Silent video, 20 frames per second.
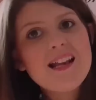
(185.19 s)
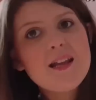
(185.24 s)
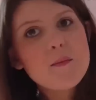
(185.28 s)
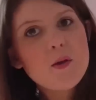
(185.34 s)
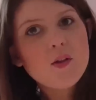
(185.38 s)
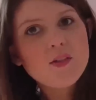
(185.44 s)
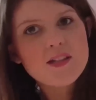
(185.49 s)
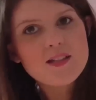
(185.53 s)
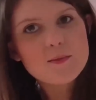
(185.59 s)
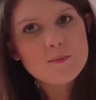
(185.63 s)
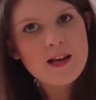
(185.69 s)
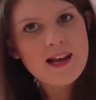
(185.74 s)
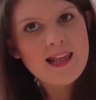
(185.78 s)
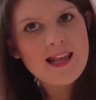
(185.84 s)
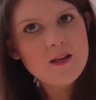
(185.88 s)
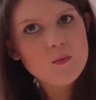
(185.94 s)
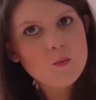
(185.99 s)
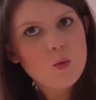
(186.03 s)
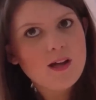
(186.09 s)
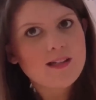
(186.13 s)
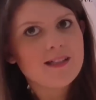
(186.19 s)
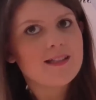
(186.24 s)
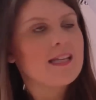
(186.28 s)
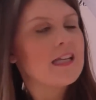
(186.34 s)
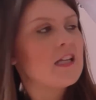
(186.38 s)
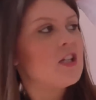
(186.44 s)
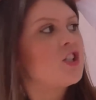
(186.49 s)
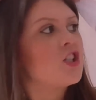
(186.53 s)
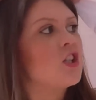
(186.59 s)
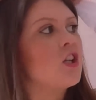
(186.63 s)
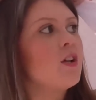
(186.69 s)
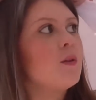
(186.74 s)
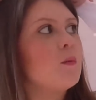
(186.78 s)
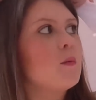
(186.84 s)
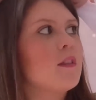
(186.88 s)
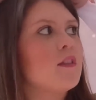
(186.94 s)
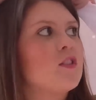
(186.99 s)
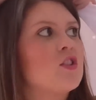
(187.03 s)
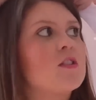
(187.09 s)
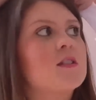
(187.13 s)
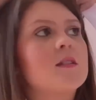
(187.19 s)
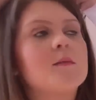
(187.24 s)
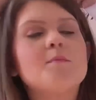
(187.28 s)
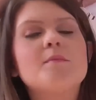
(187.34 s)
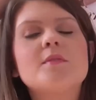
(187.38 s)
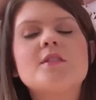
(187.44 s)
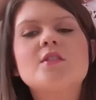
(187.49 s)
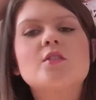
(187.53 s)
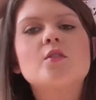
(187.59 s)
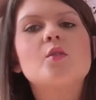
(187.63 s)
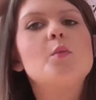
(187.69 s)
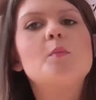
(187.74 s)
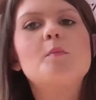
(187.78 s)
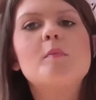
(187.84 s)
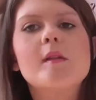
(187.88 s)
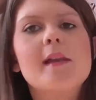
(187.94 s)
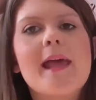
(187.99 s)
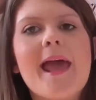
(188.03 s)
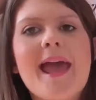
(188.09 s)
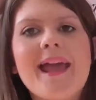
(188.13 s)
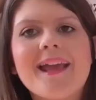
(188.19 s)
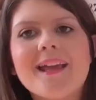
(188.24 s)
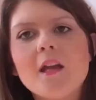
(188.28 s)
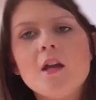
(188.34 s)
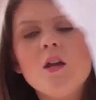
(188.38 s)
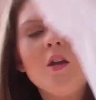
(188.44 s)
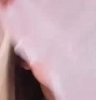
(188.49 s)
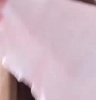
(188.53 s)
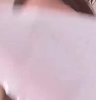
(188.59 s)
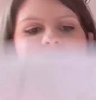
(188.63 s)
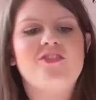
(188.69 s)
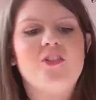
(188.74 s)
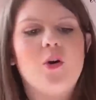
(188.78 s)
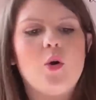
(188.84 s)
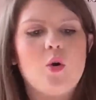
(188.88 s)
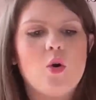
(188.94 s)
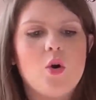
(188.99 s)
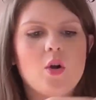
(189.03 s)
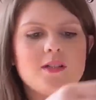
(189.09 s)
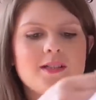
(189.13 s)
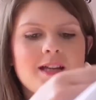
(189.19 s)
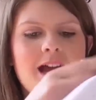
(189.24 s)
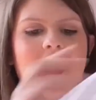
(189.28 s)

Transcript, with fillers: Then I bought this plain white t-shirt with just a scoop neck for